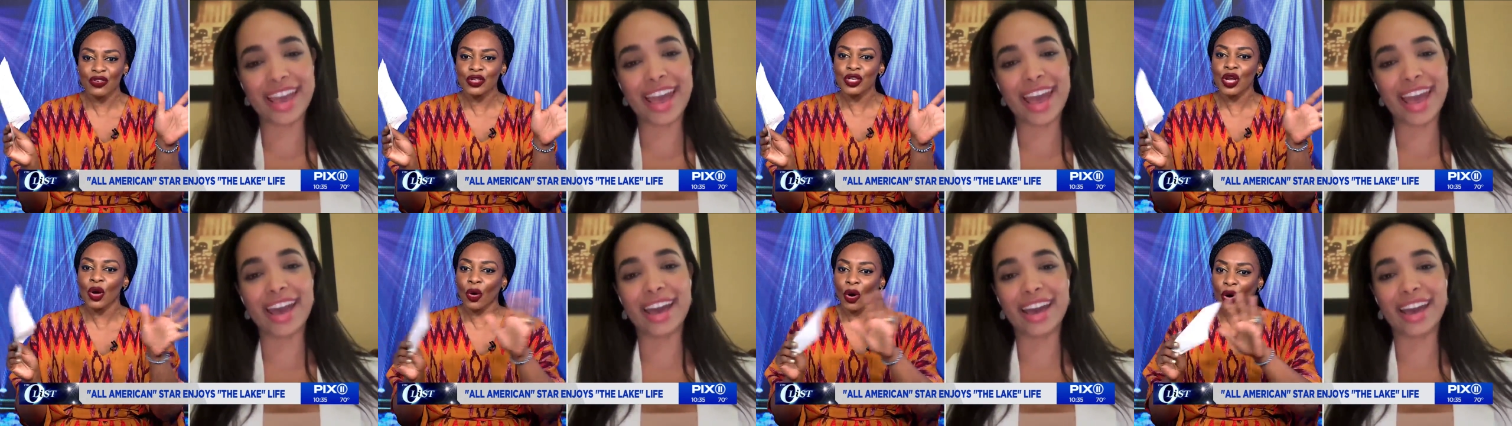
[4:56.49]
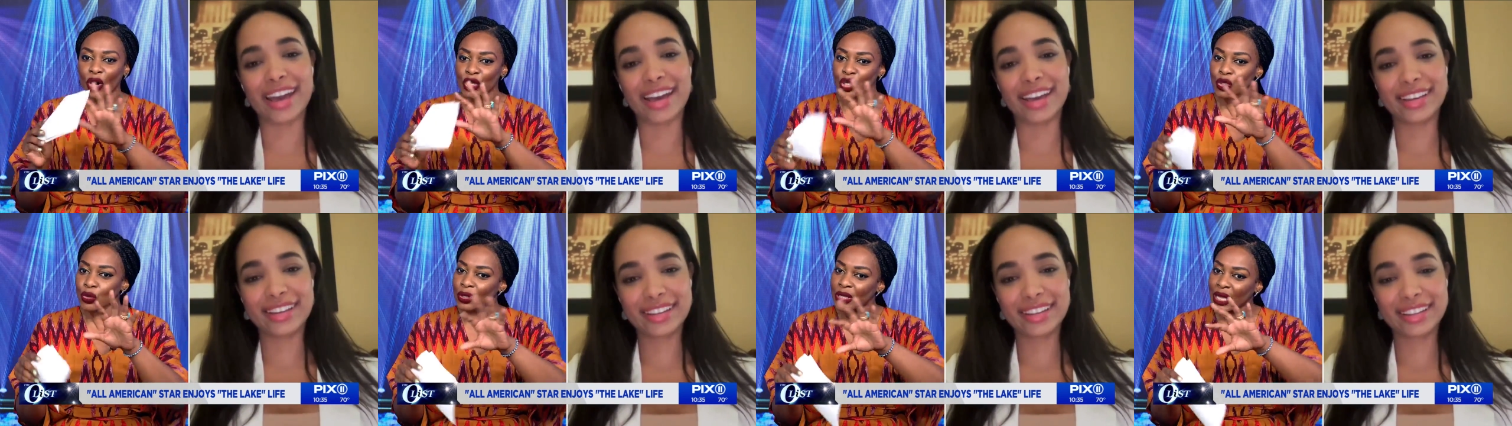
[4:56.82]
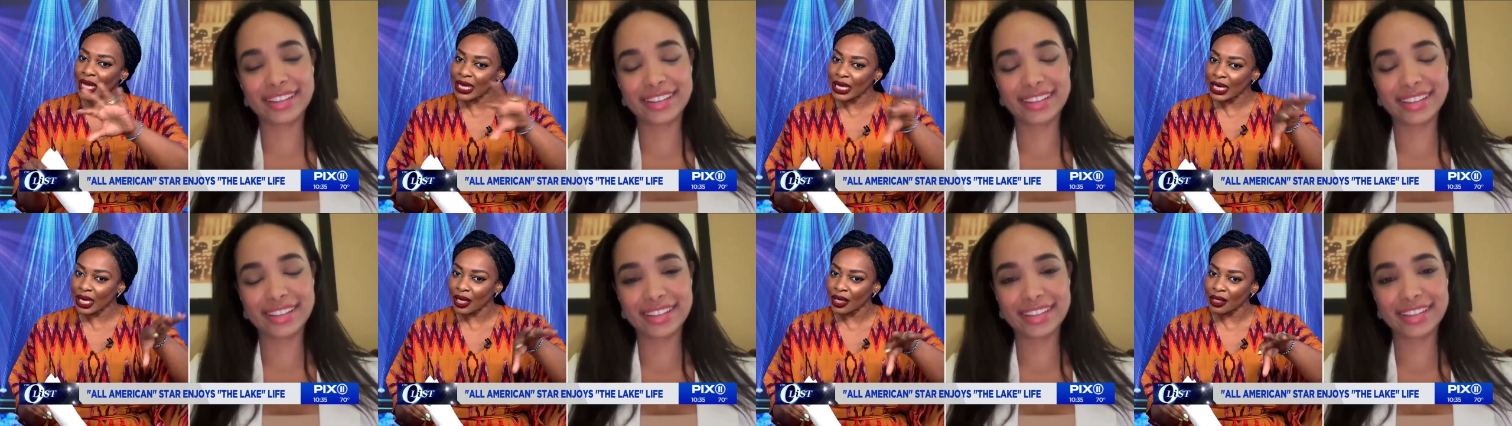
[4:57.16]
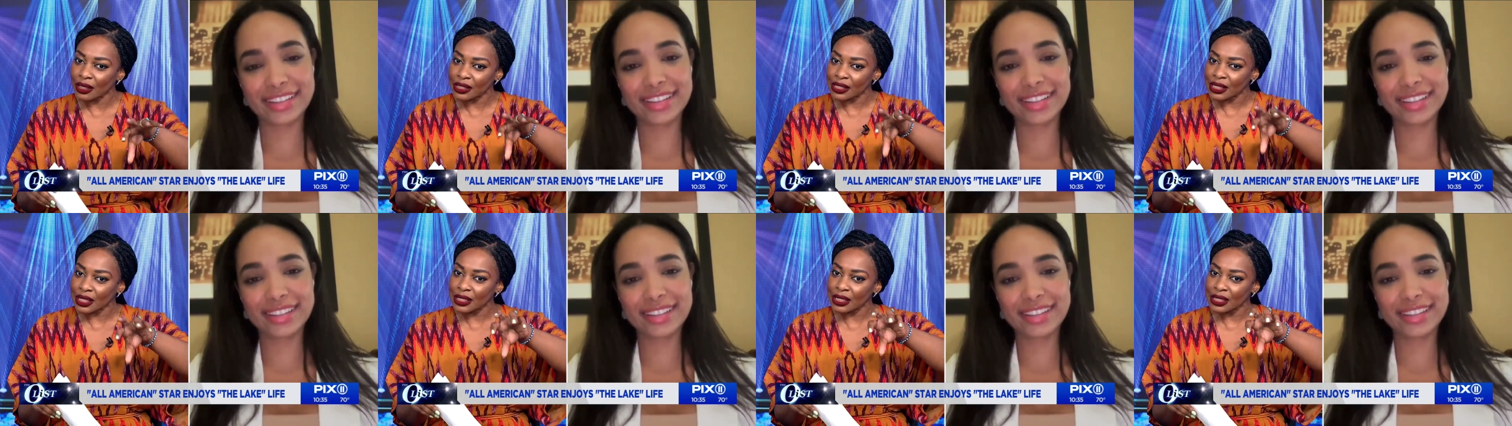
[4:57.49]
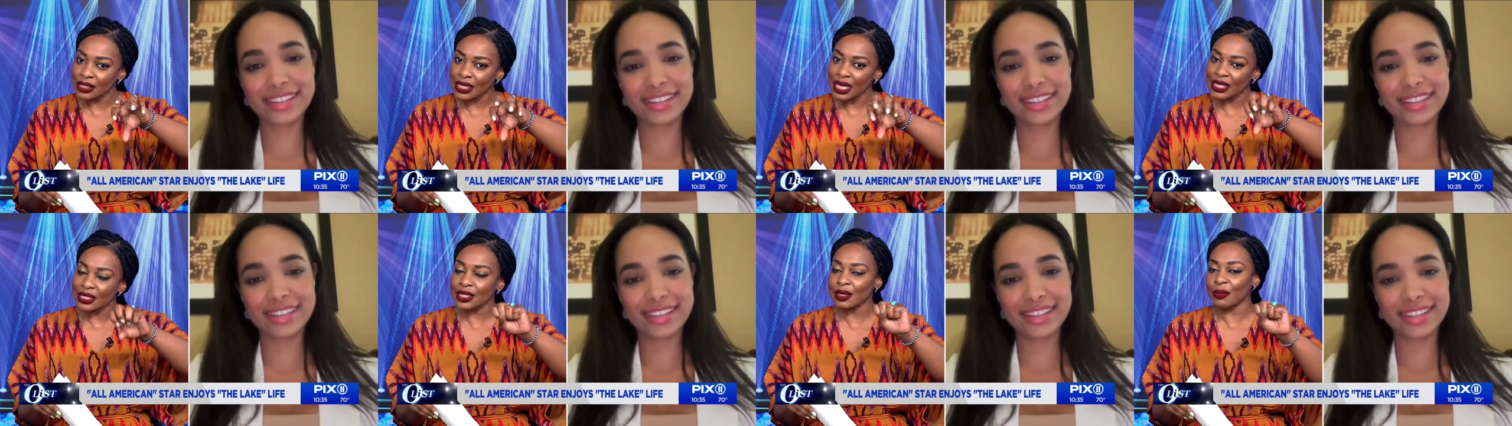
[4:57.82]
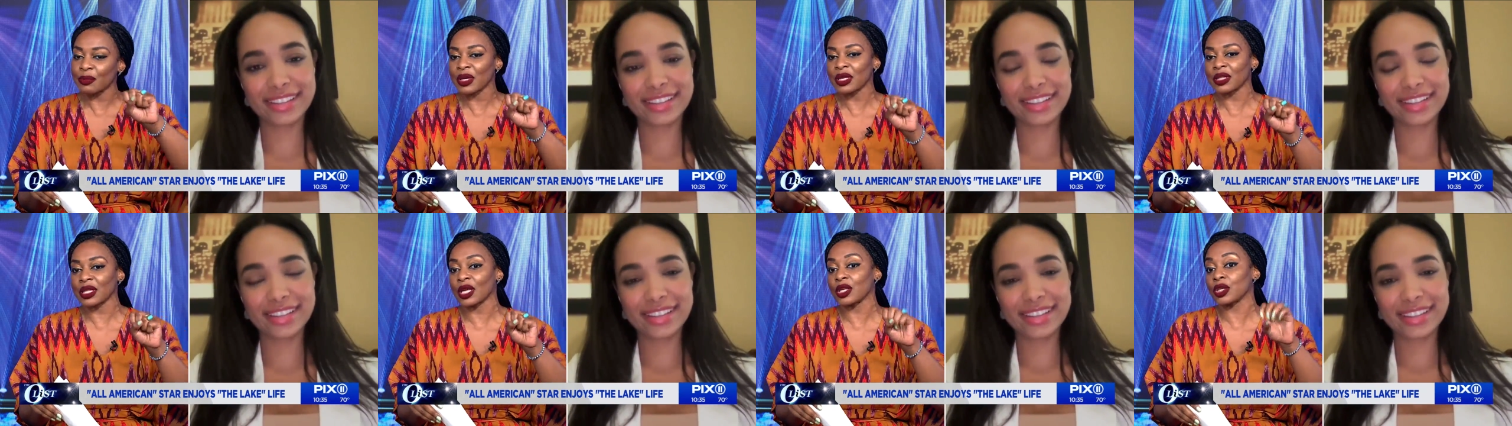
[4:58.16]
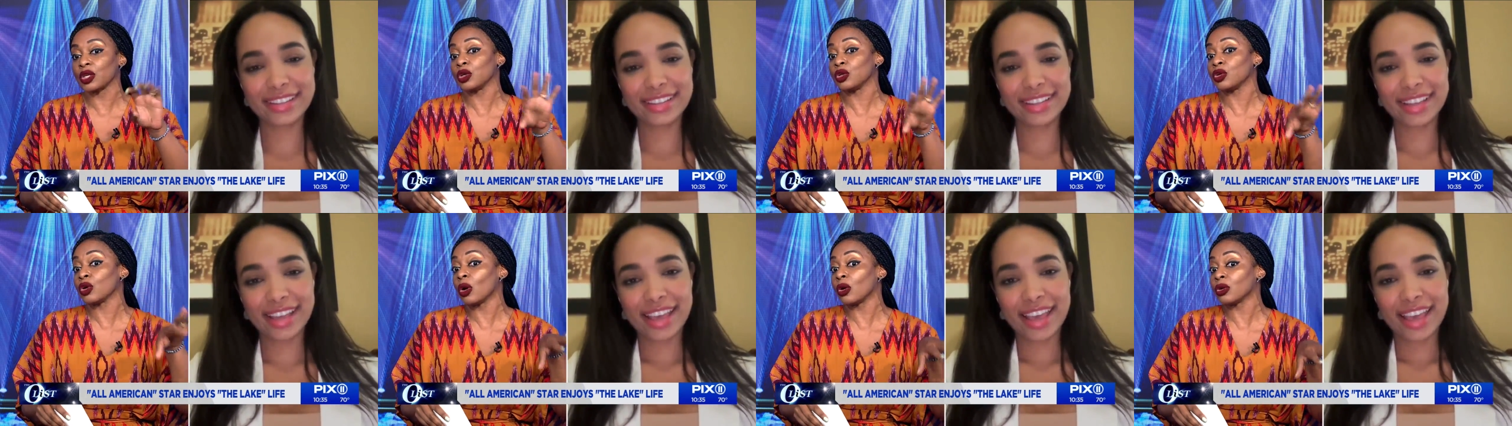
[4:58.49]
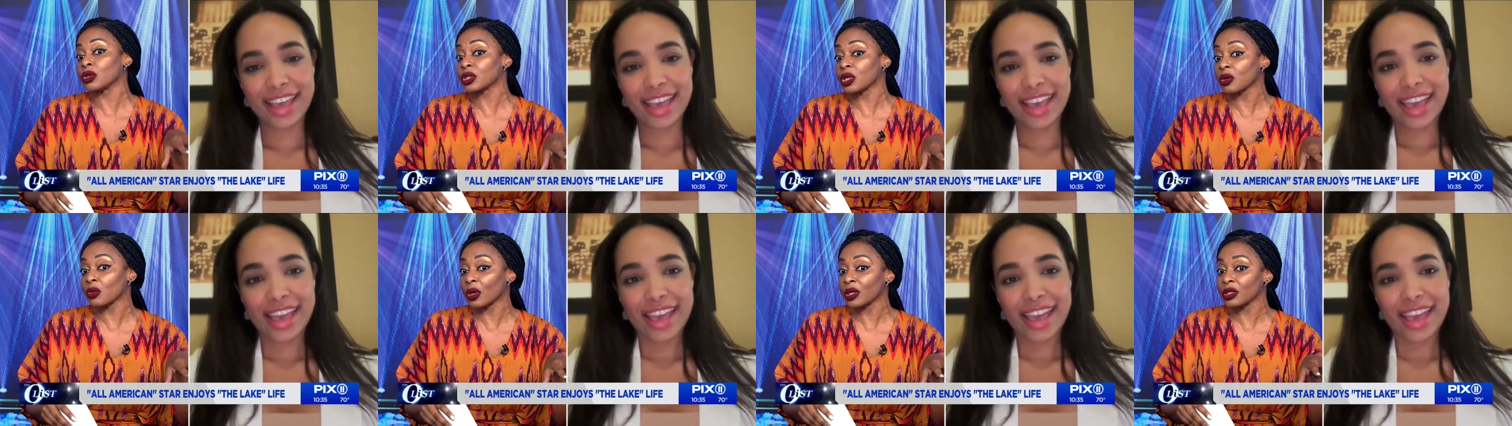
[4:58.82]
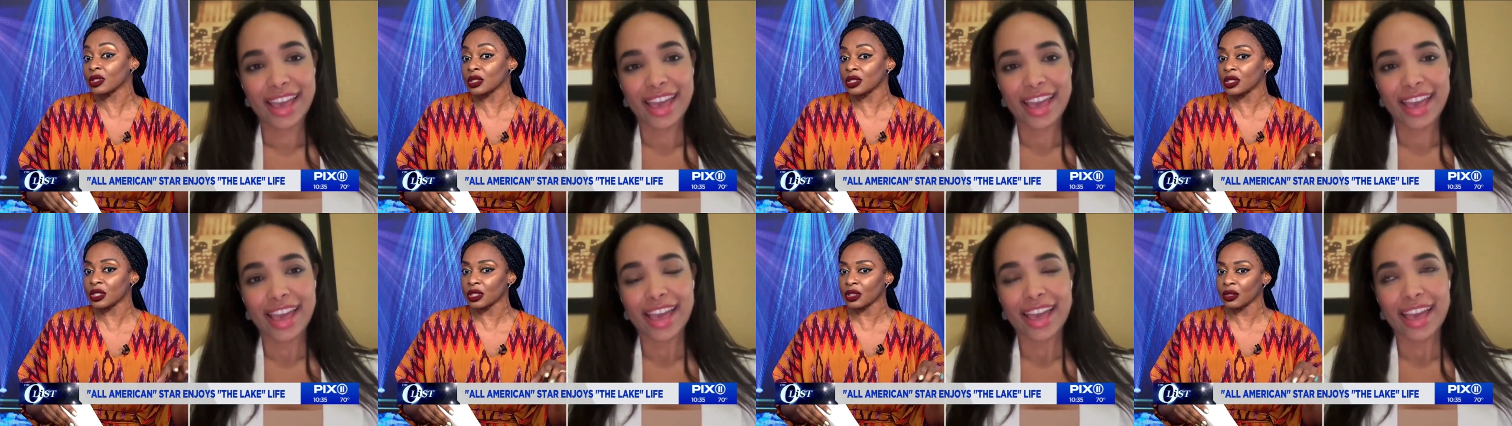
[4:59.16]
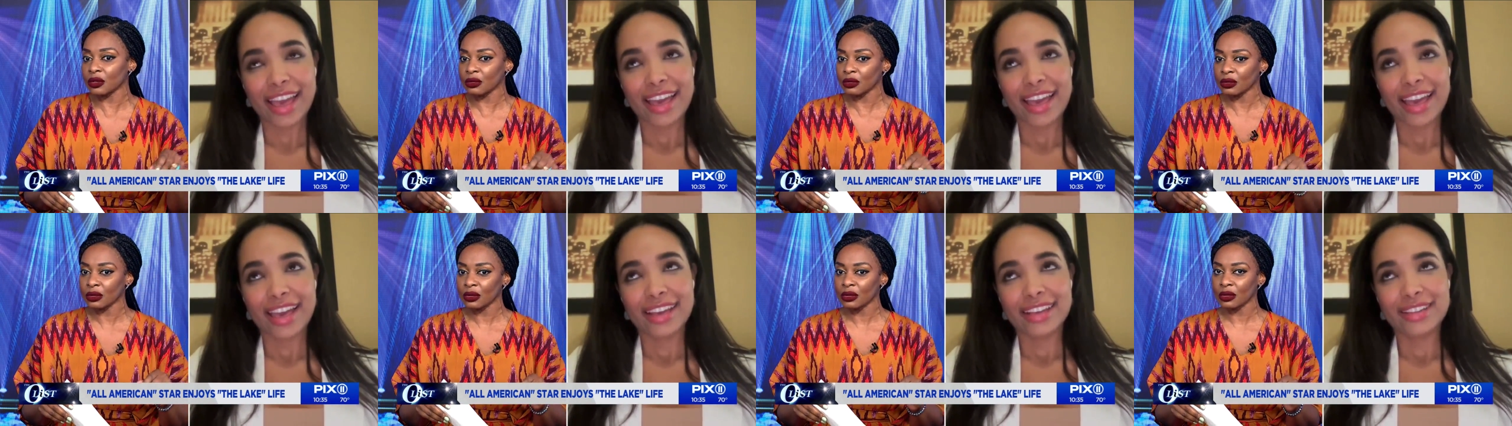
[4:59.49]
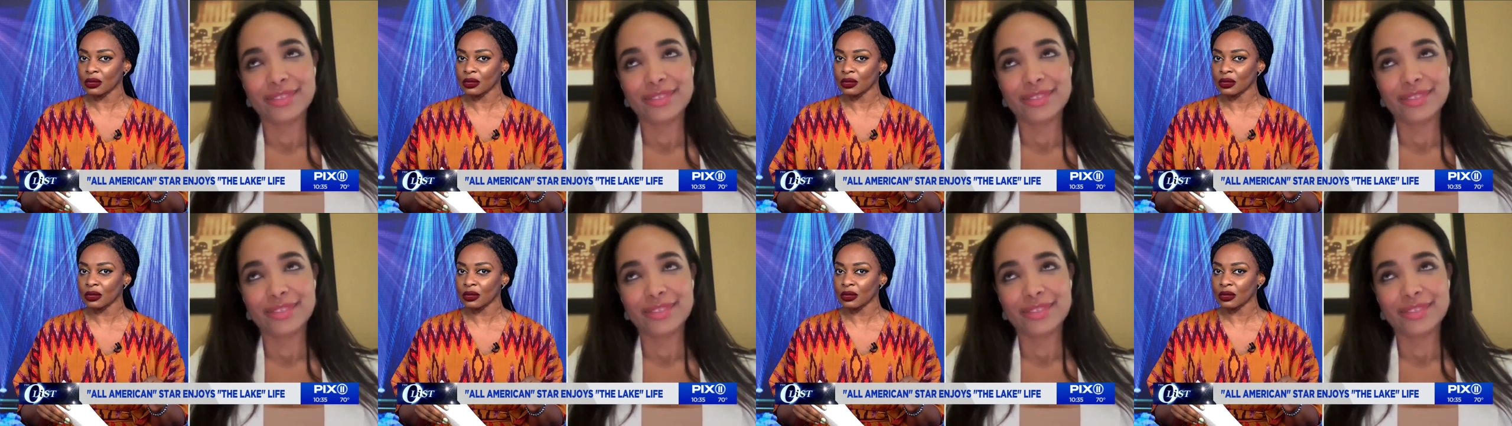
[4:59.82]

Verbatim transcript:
Speaker 1: know. Are you like, is that, is that something that you'd also want to do?